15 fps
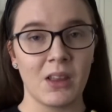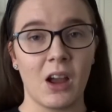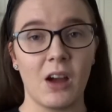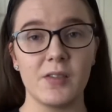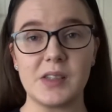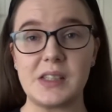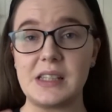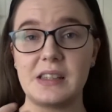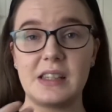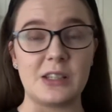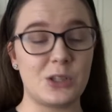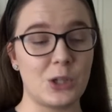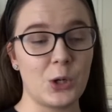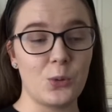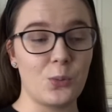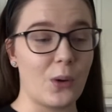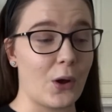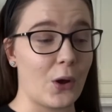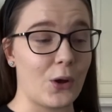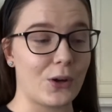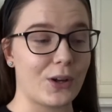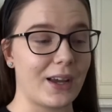obviously they do
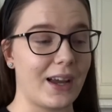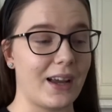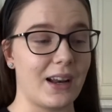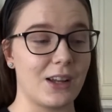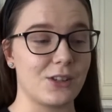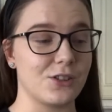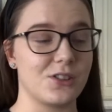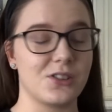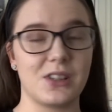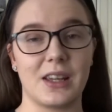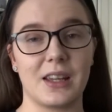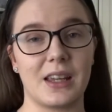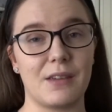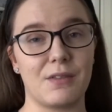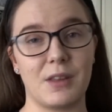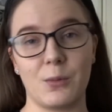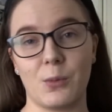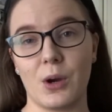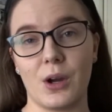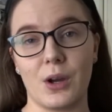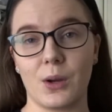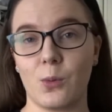work, and I just think if they
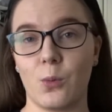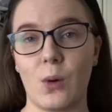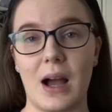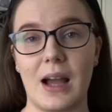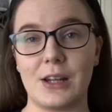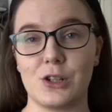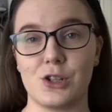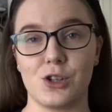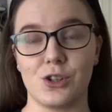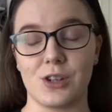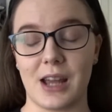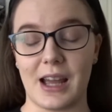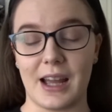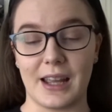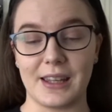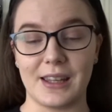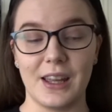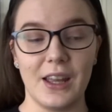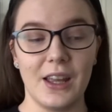work, why should I